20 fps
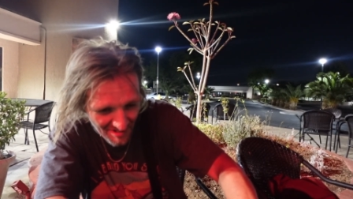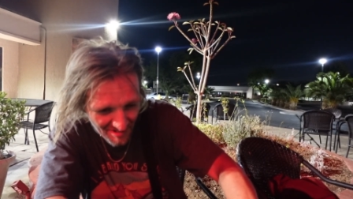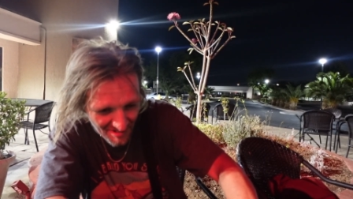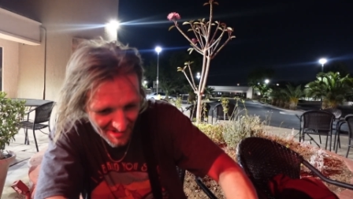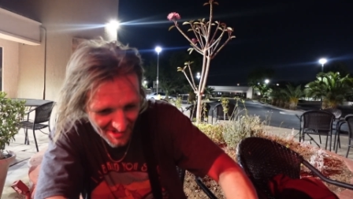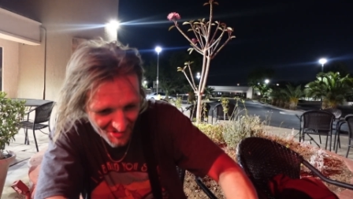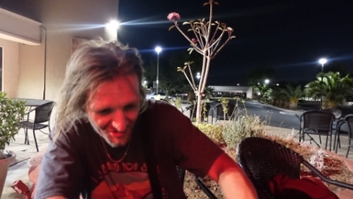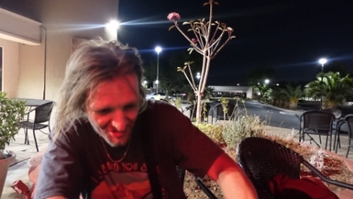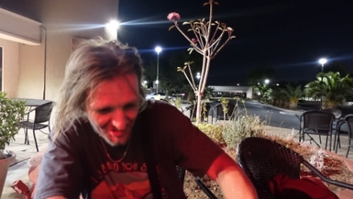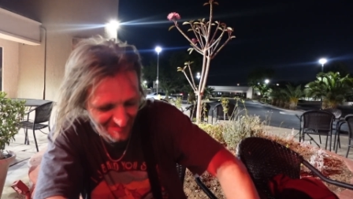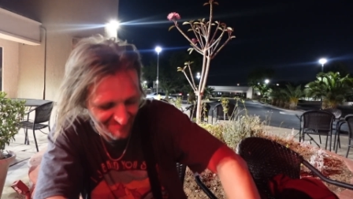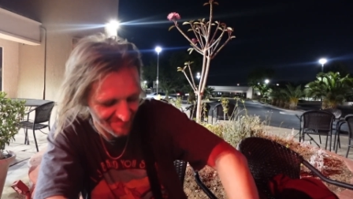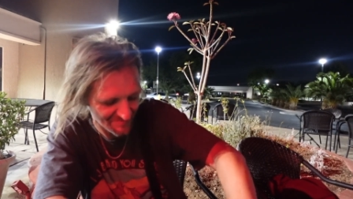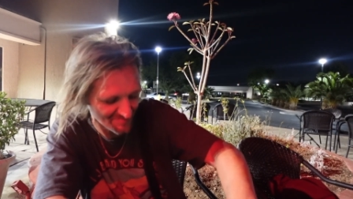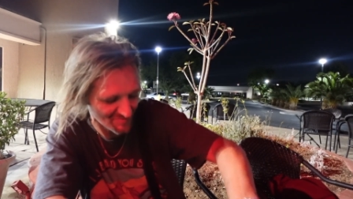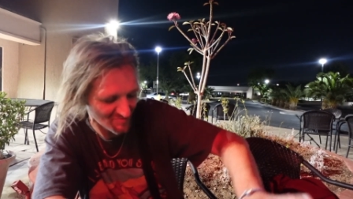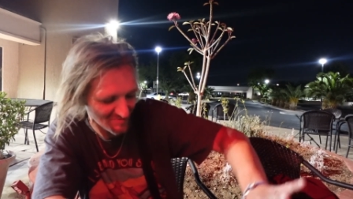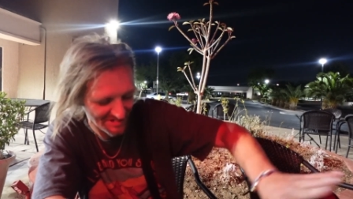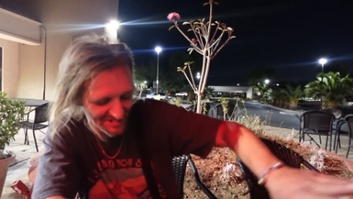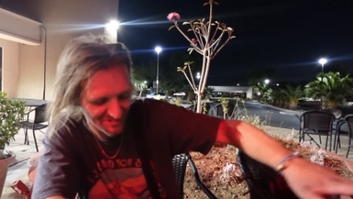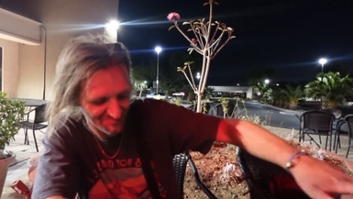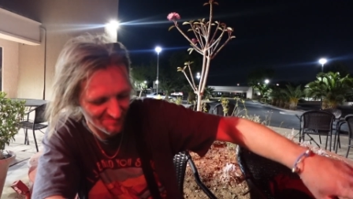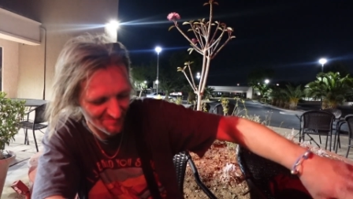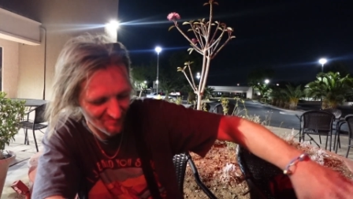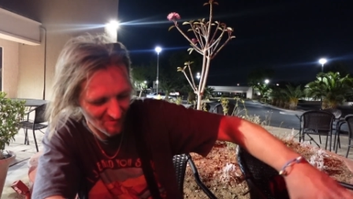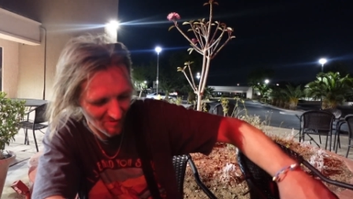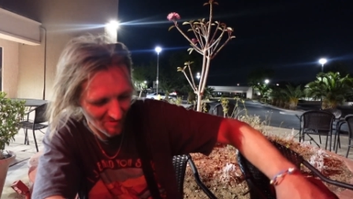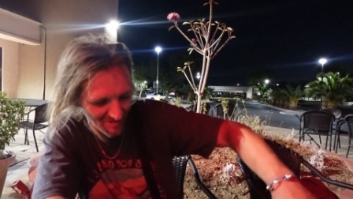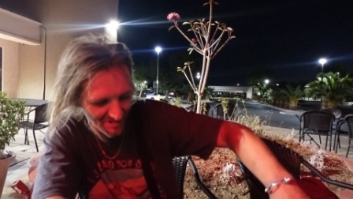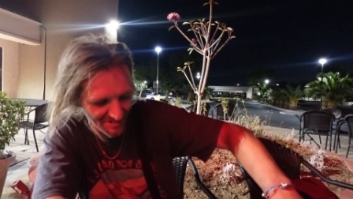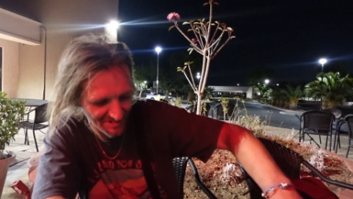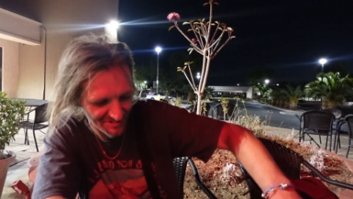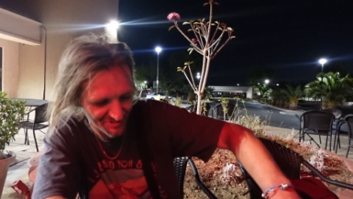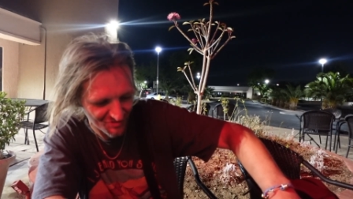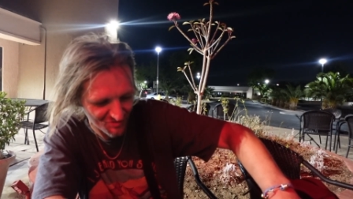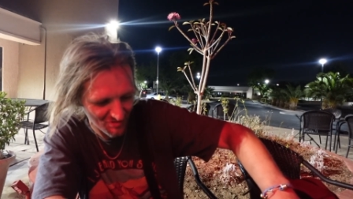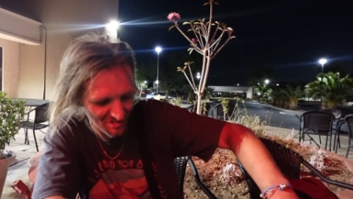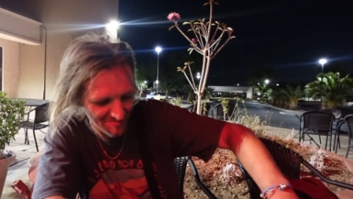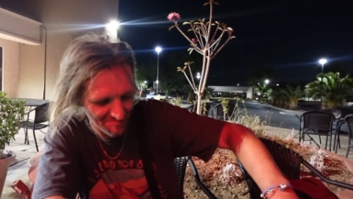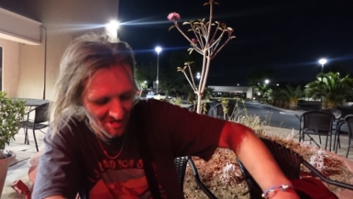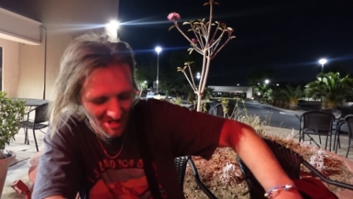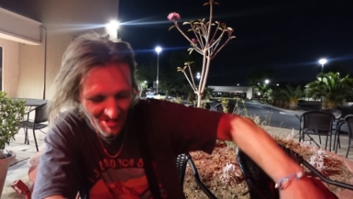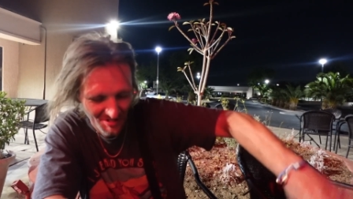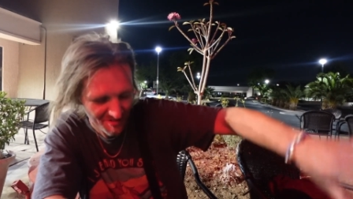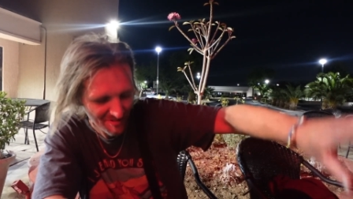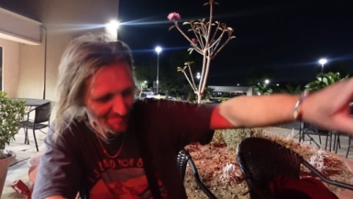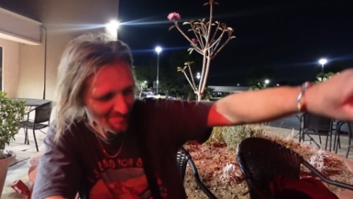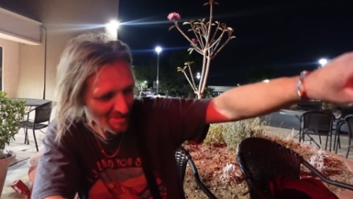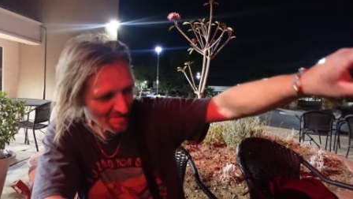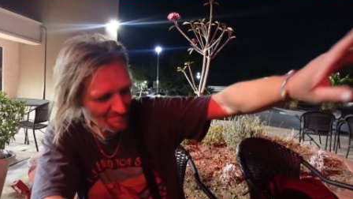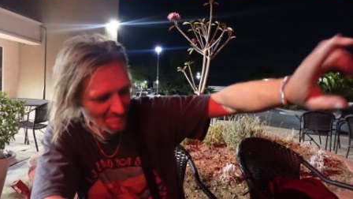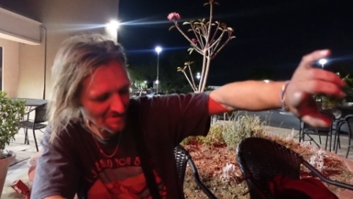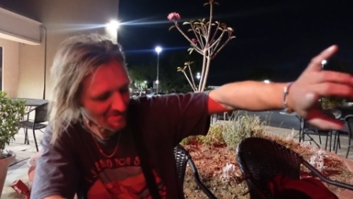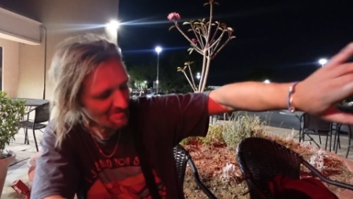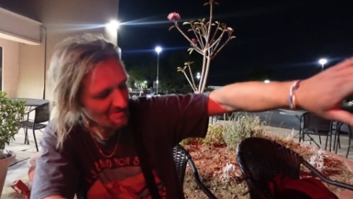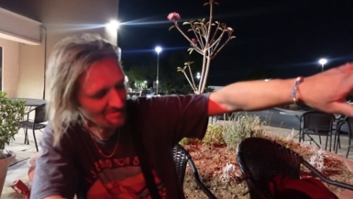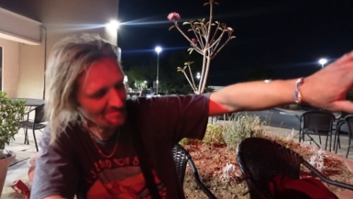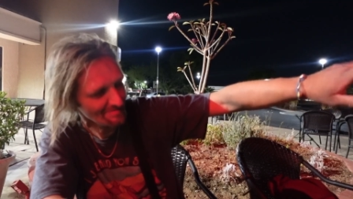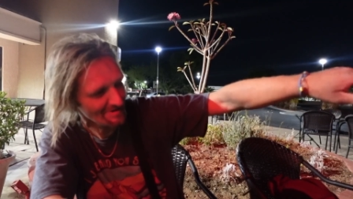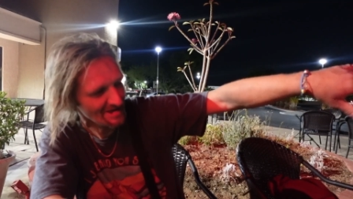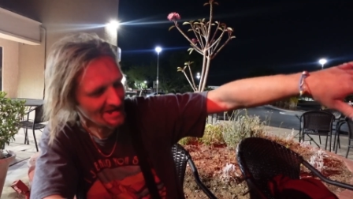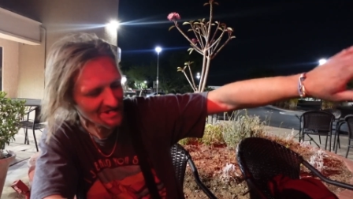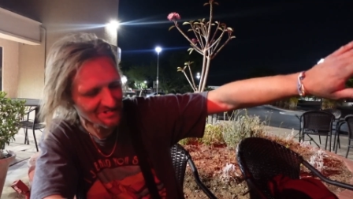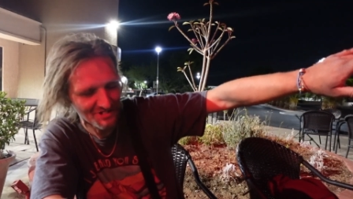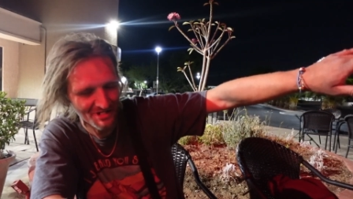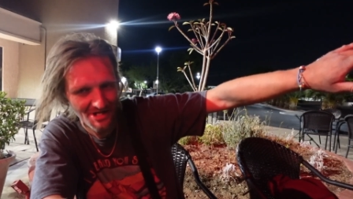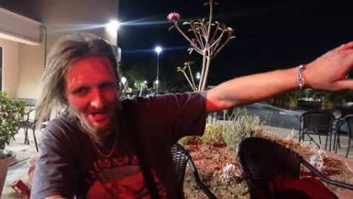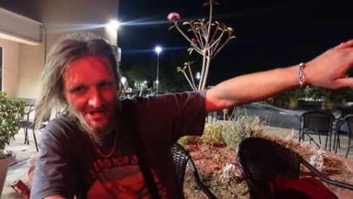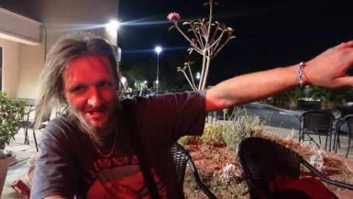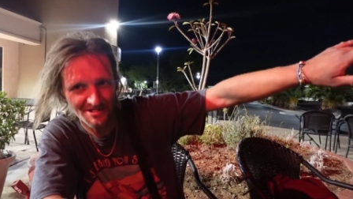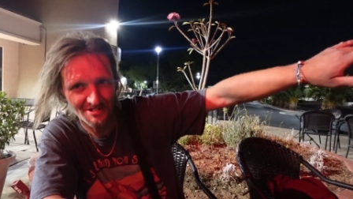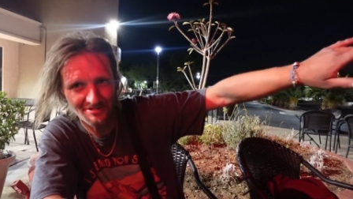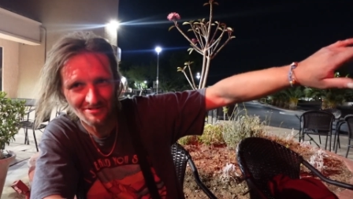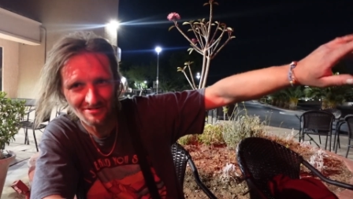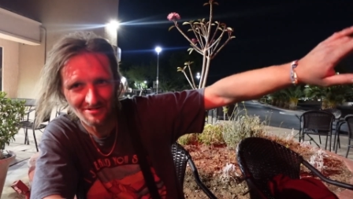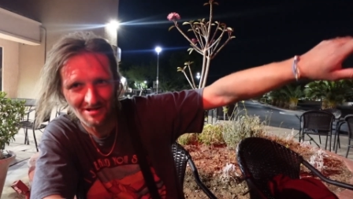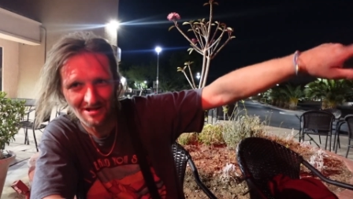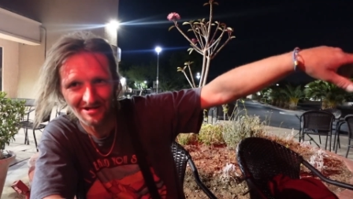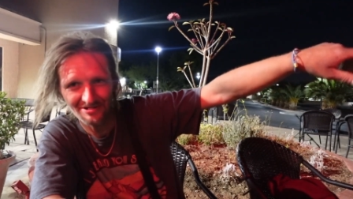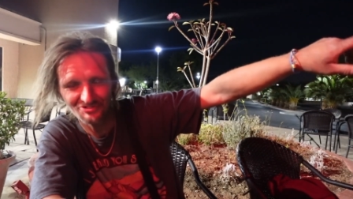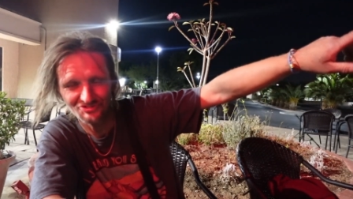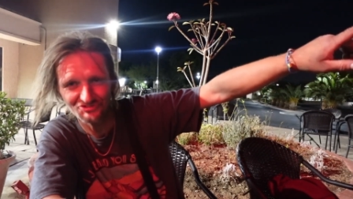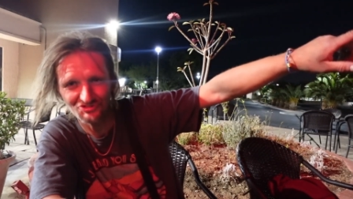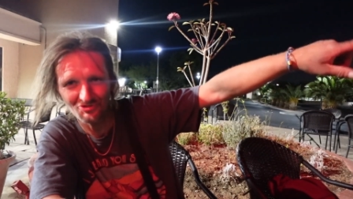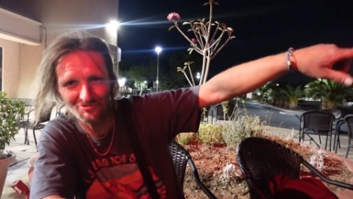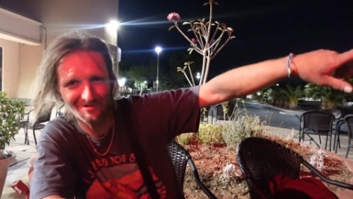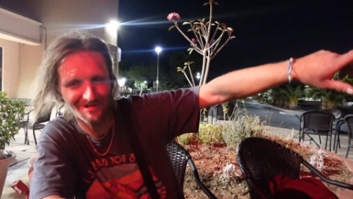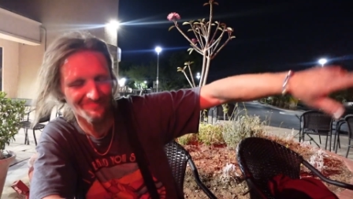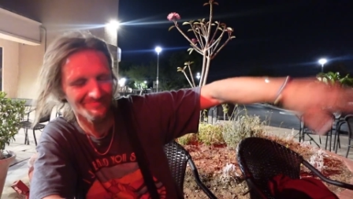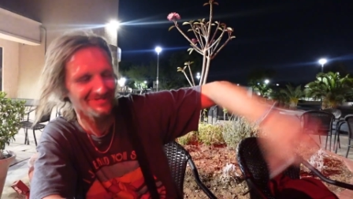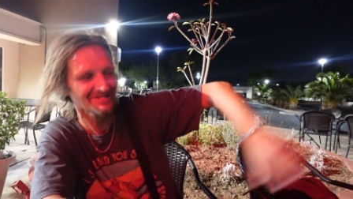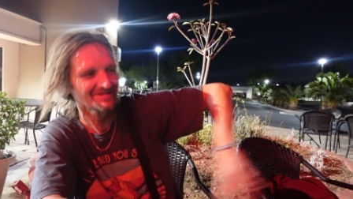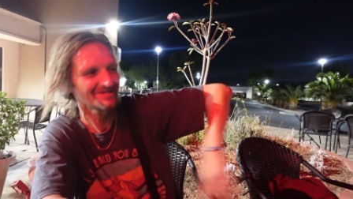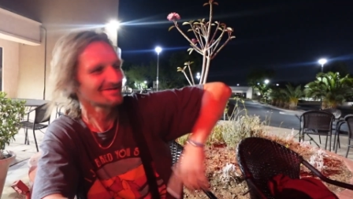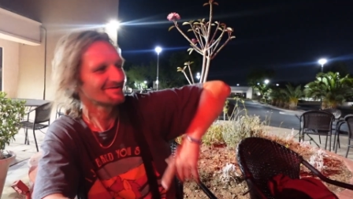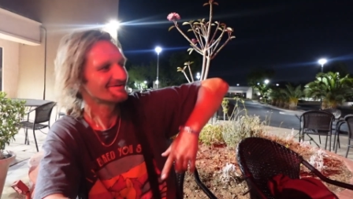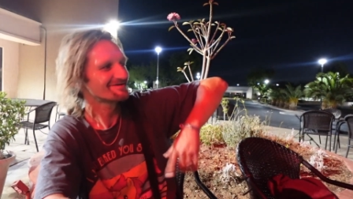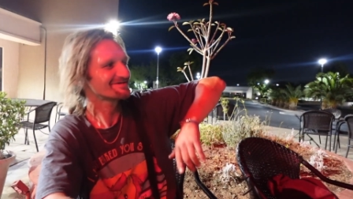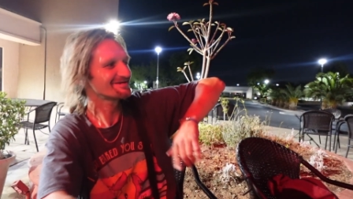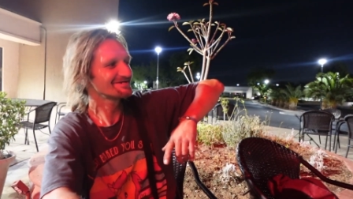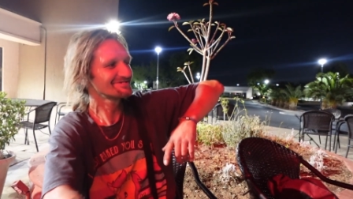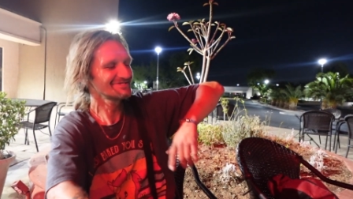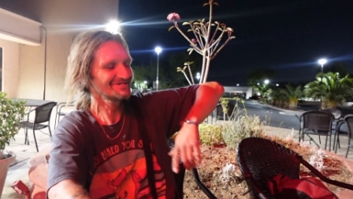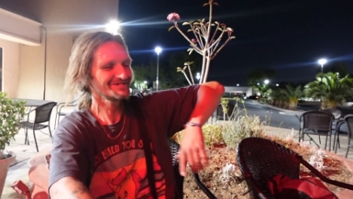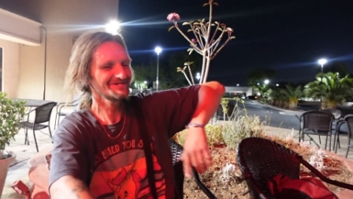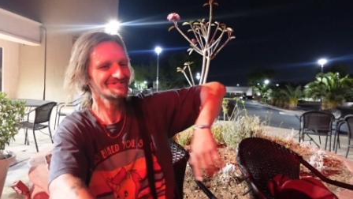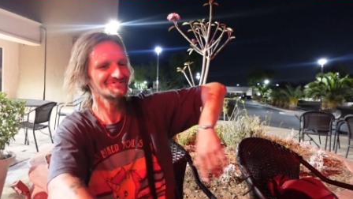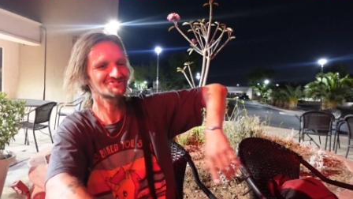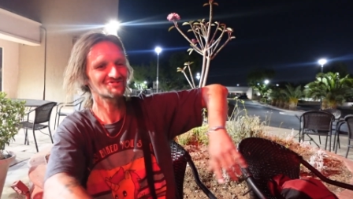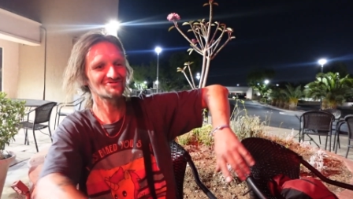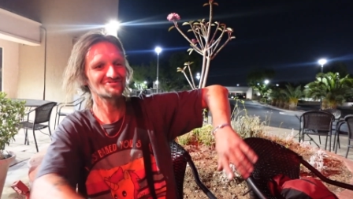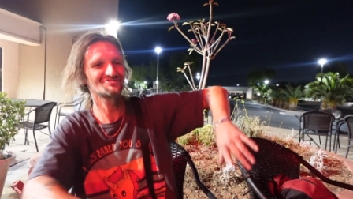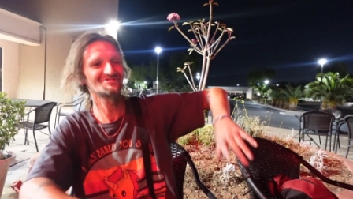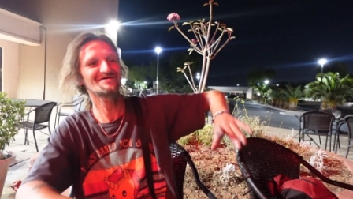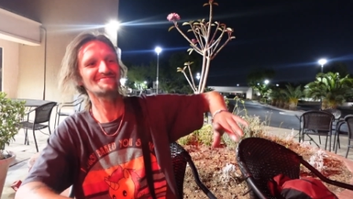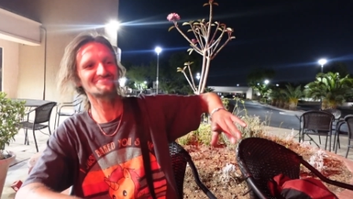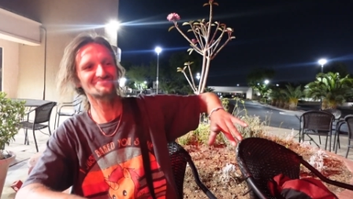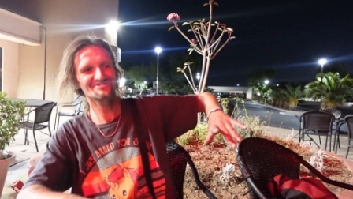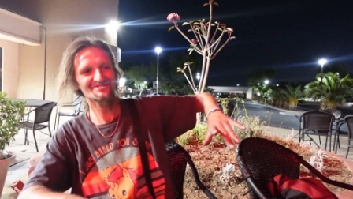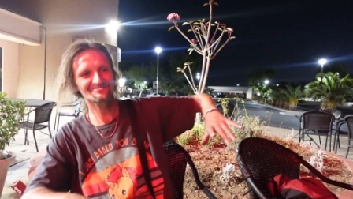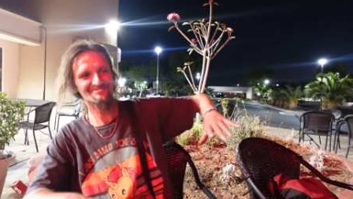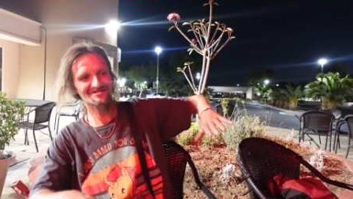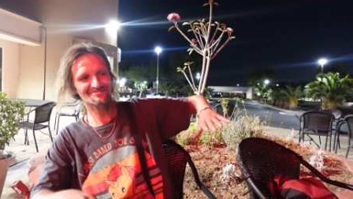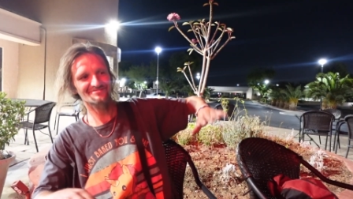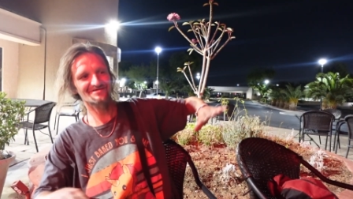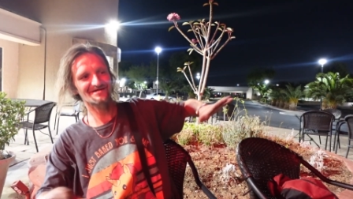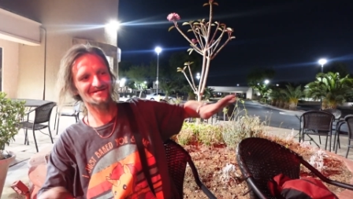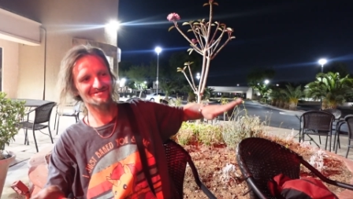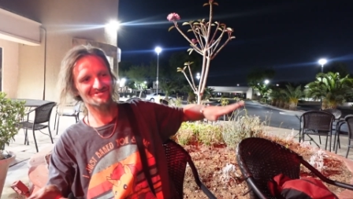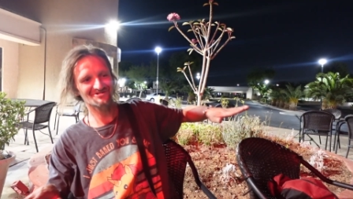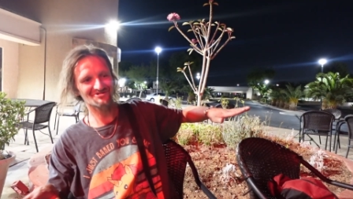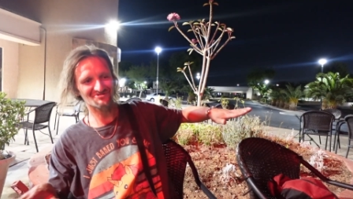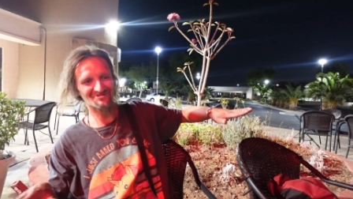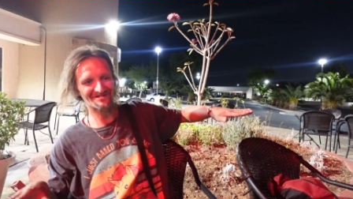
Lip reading: Like I seen him from a ways before, and he screamed, "My identity! You're the guy who stole my identity!" So he never did let that go.